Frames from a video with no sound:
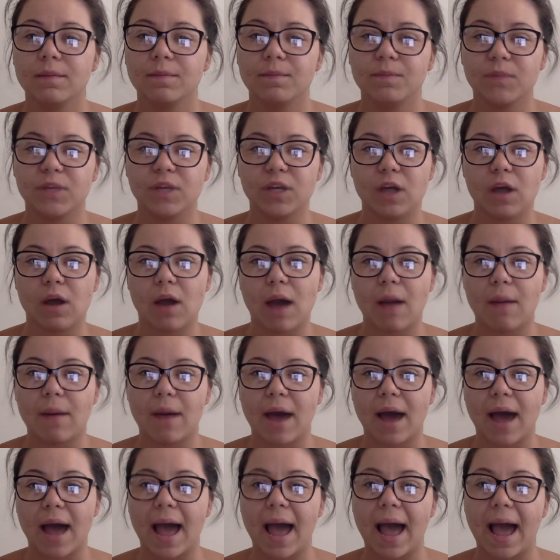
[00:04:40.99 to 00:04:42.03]
about
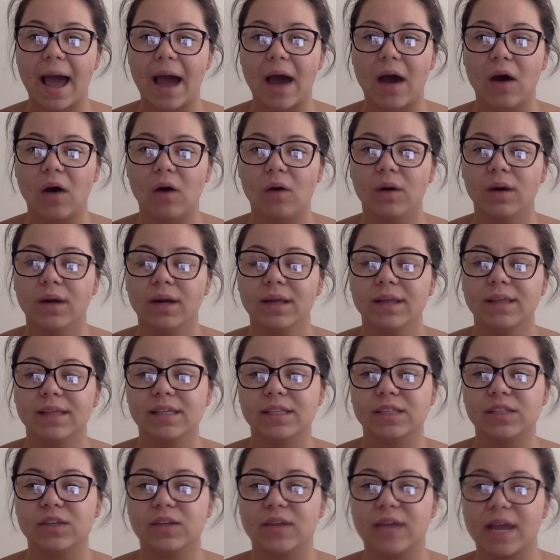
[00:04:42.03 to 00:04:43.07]
how these
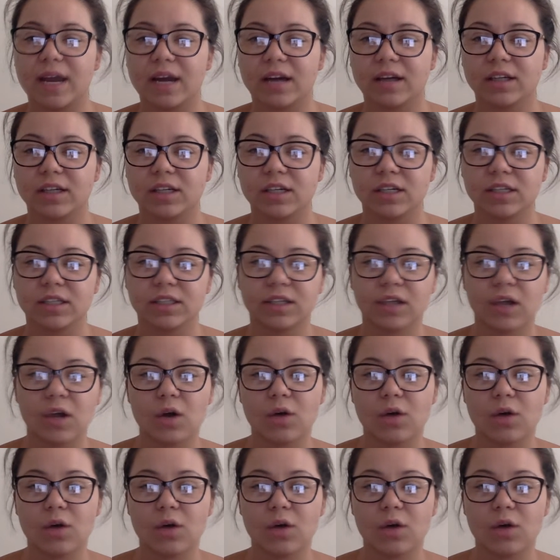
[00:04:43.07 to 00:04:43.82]
2 characters go